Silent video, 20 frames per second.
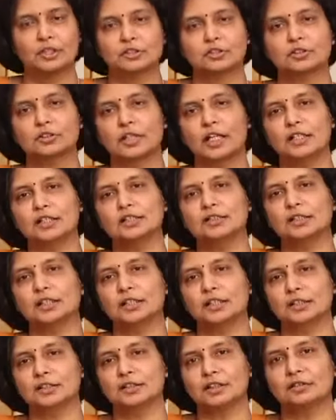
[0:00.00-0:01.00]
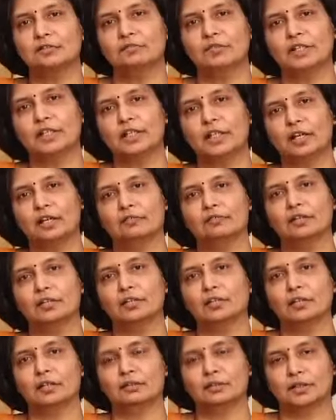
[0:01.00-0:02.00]
So, that is the reason we have
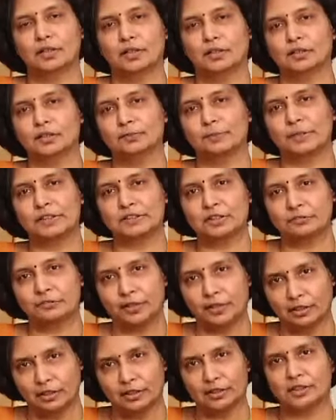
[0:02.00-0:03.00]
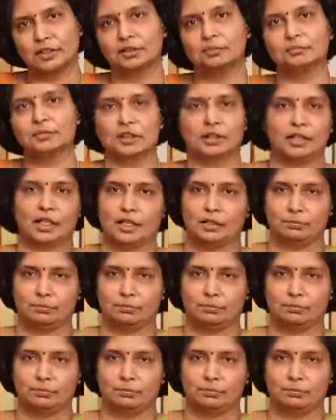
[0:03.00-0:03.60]
a specific rhythm that